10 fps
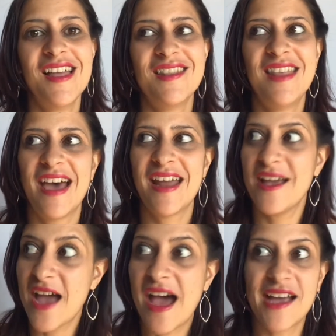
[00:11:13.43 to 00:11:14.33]
that
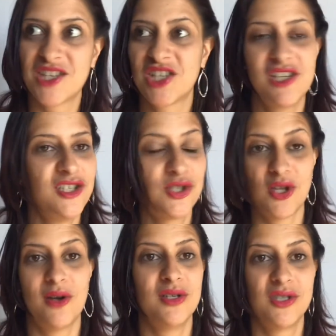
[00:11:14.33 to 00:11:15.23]
I actually
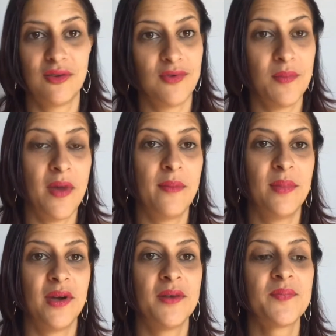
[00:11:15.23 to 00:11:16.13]
started to
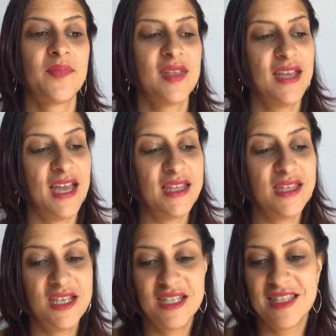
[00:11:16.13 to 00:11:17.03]
remember. And
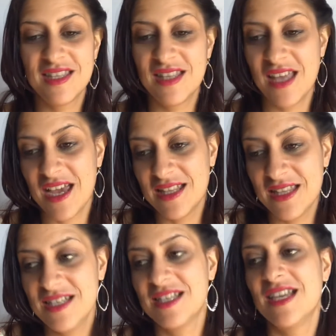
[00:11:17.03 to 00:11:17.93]
these
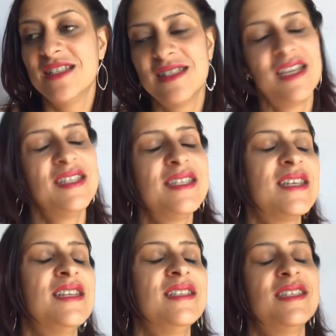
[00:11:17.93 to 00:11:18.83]

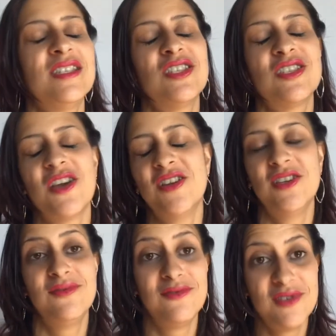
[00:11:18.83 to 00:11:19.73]
incidences
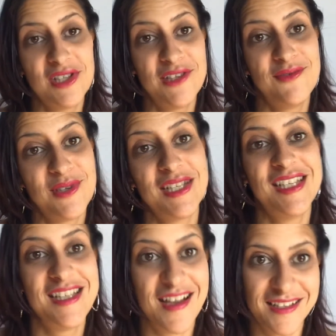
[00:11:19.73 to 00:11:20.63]
started really, really
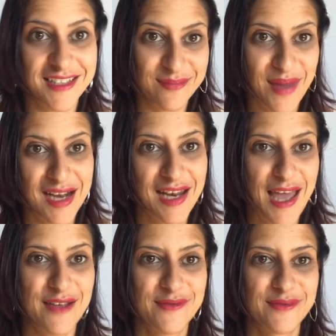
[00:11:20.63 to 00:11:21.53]
young in my life,